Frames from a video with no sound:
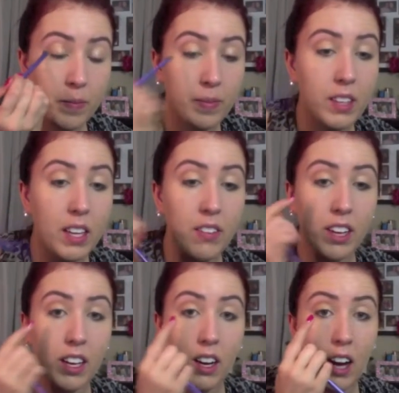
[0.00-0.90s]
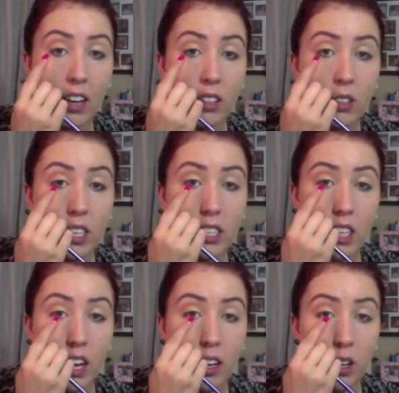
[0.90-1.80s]
And if you can kind of look, it's
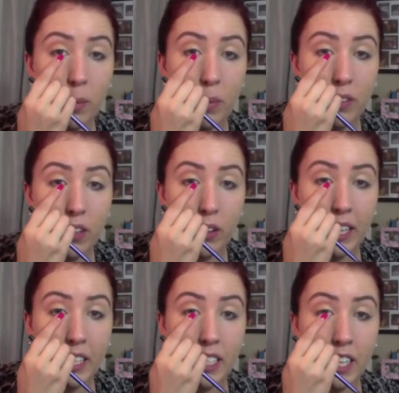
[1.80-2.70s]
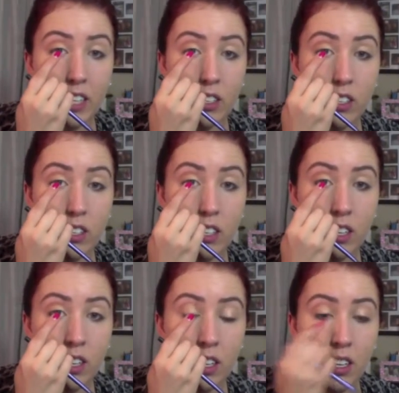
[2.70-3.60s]
kind of got a bit of a greeny tinge
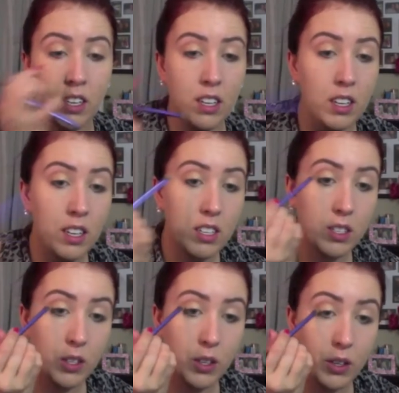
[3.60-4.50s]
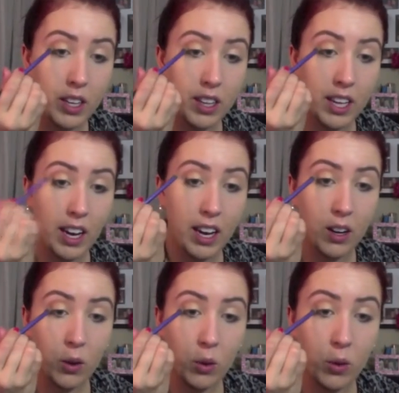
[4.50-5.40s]
to the inner
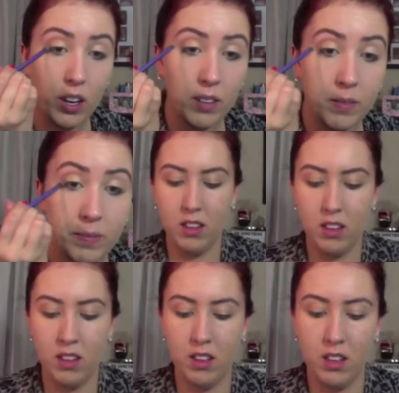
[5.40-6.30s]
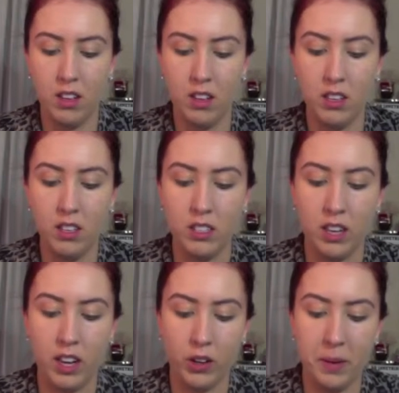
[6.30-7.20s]
corner. So
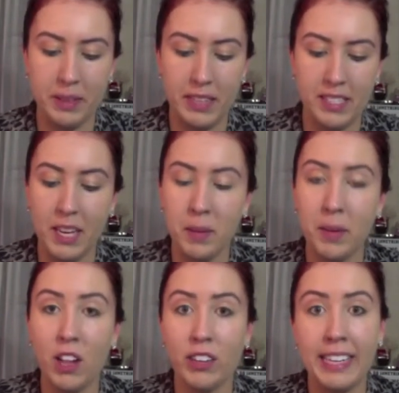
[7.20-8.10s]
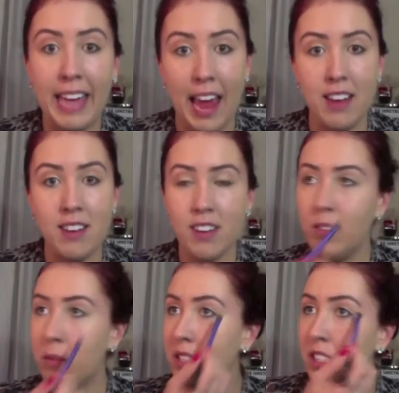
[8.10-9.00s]
now grabbing the same color again,
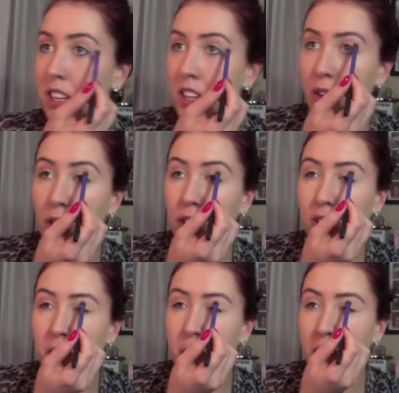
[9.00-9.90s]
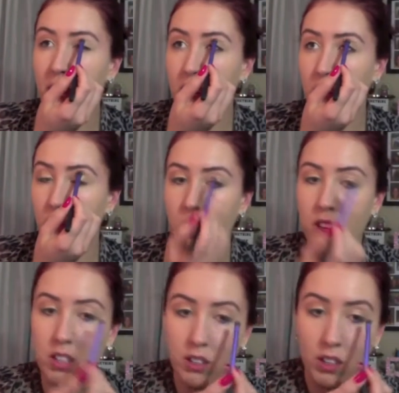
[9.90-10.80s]
we're just going to go from the inner
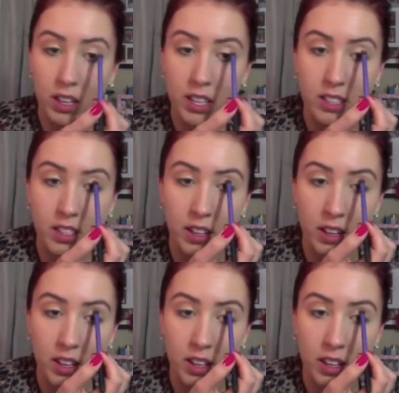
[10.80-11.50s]
corner. Oh, I can't see the